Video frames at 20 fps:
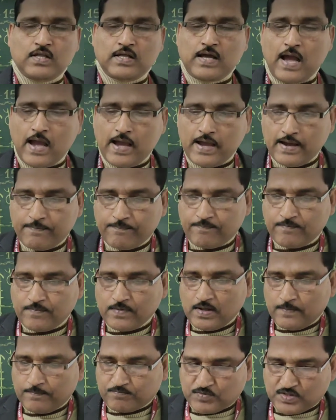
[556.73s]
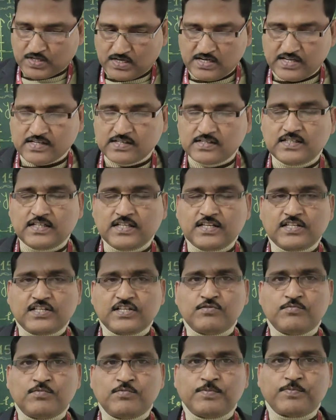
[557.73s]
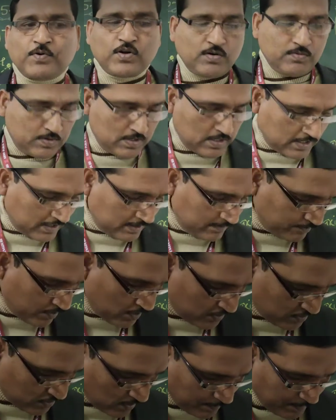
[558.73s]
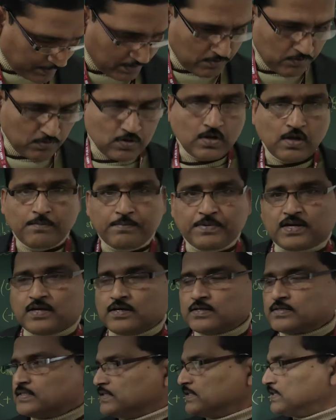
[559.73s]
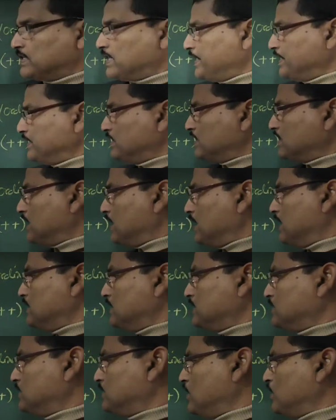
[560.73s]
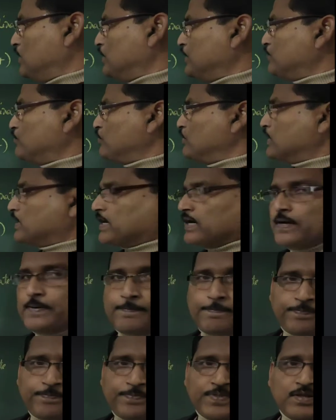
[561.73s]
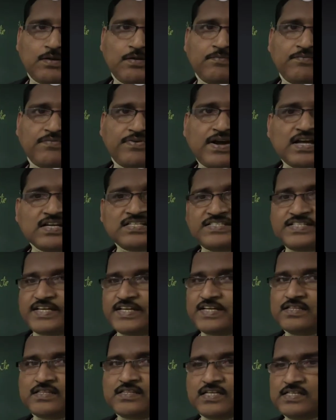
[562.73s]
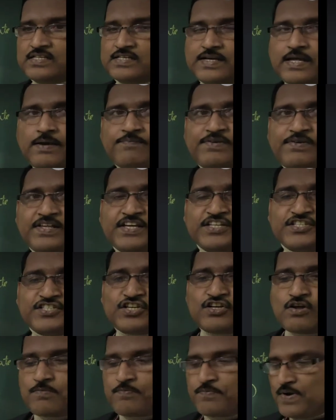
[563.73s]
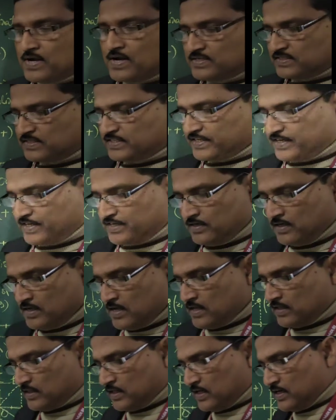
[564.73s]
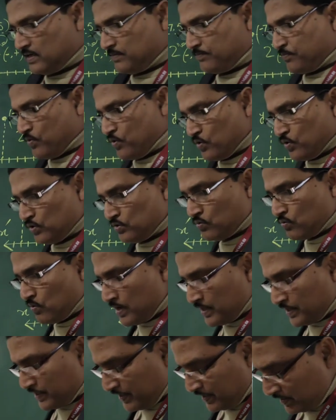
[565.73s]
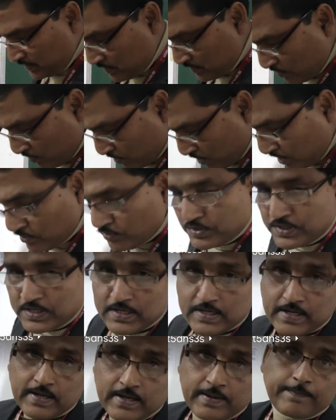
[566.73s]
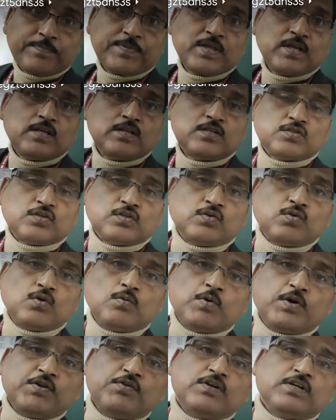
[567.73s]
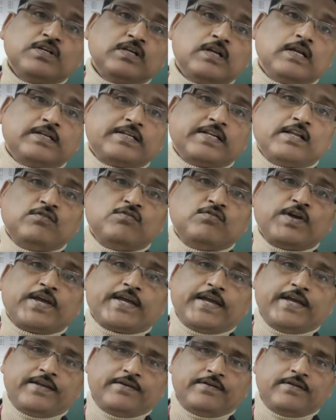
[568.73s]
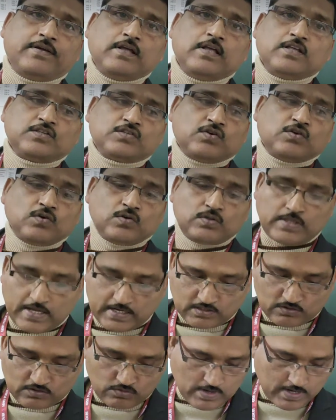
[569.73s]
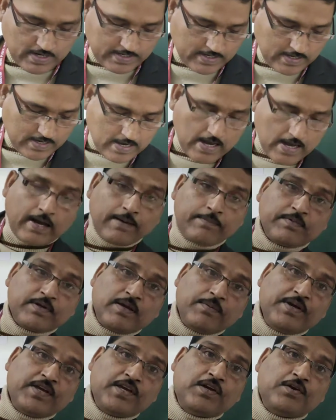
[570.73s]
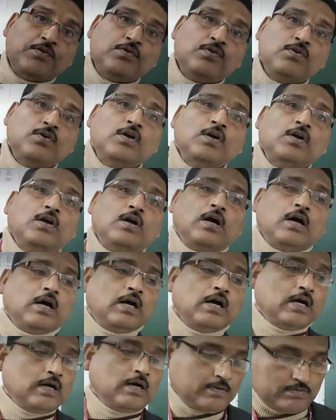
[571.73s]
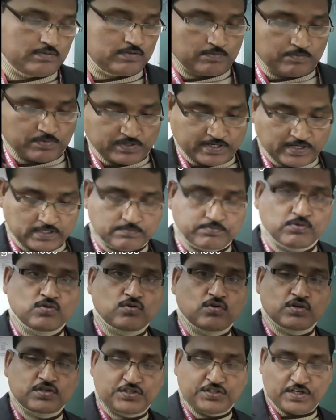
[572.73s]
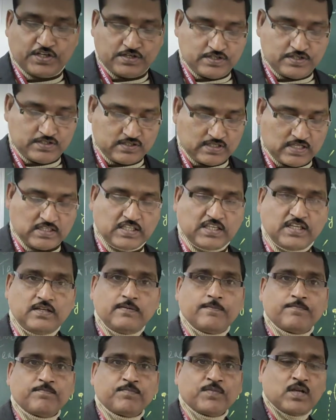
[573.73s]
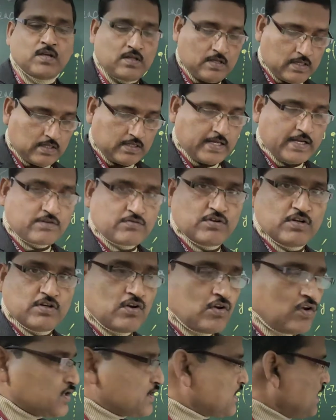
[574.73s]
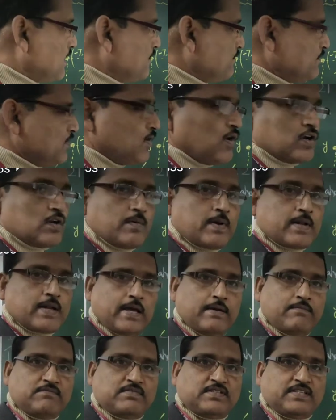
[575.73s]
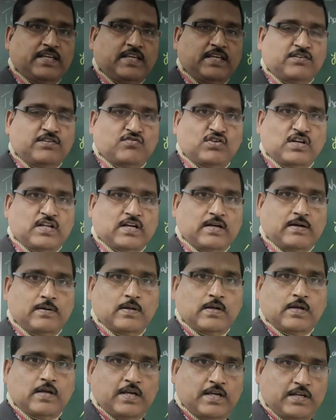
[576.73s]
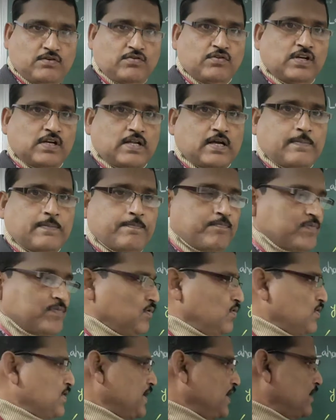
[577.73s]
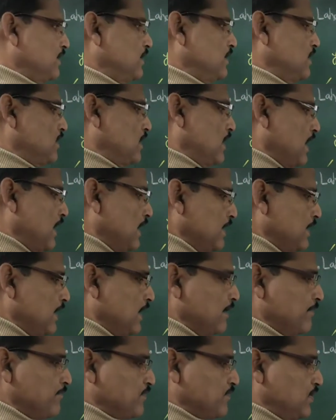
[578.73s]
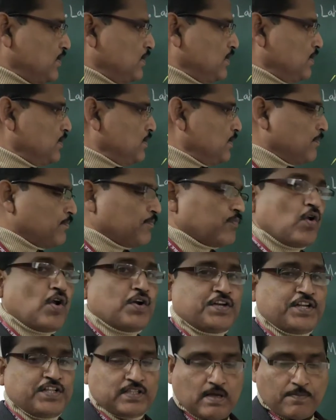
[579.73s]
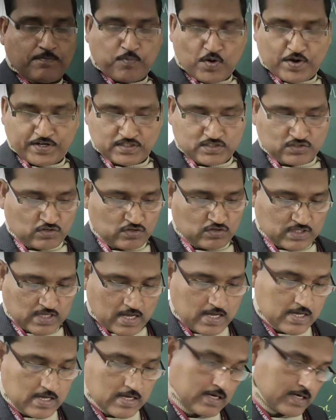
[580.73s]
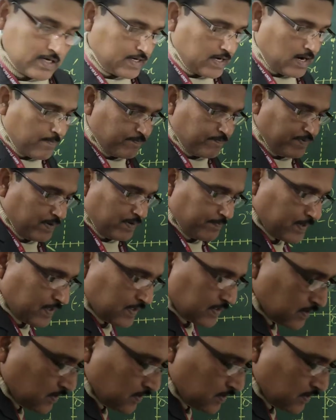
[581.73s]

I have cleared it in front of you, because in ninth class it will come first, second, third, application of first, second, third, fourth quadrant all will come. So nobody will tell you again. So that's why I'm giving you the textbook question is nothing. That will not come. Whatever I am saying, it will come. It will come. Okay. Plotting the points on the graph paper.